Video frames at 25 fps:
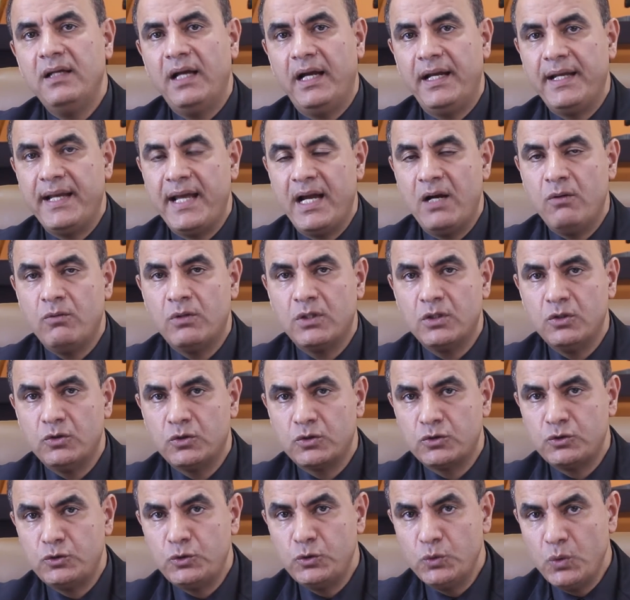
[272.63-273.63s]
an hour
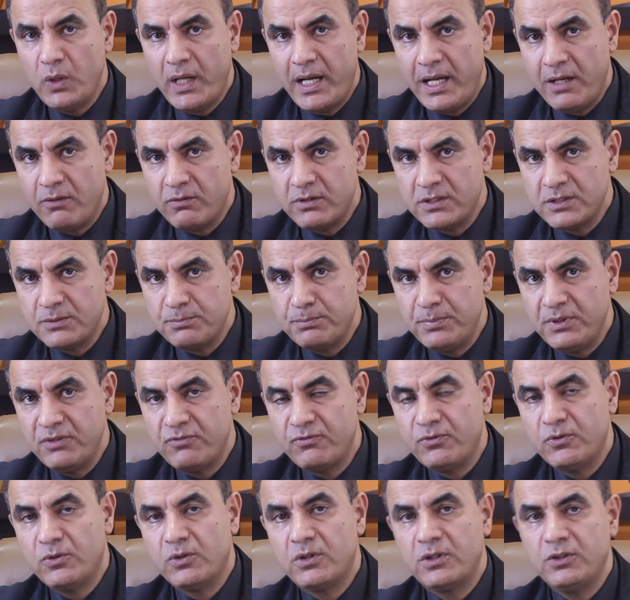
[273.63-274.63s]
or 2 hours
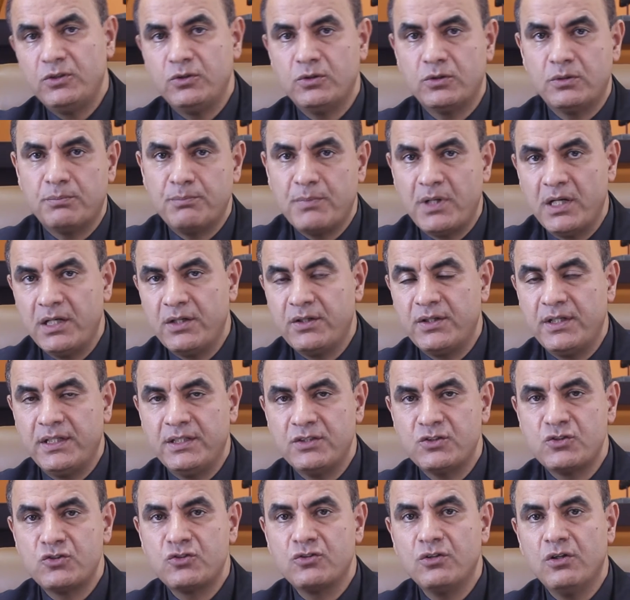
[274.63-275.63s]
before your
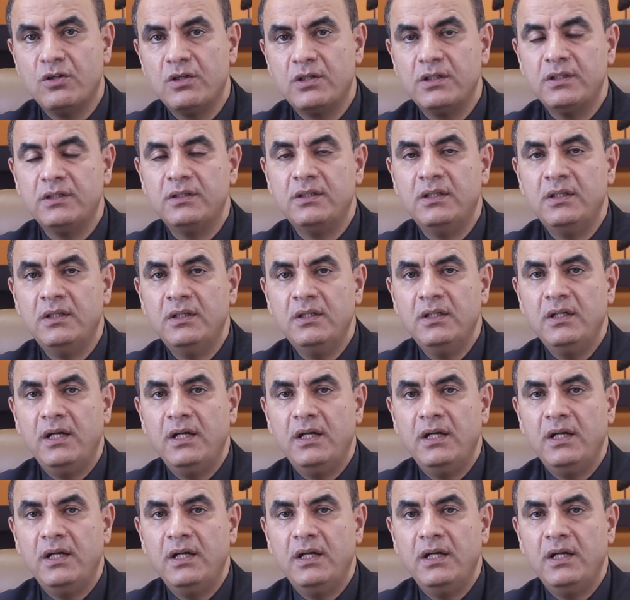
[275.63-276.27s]
migraine started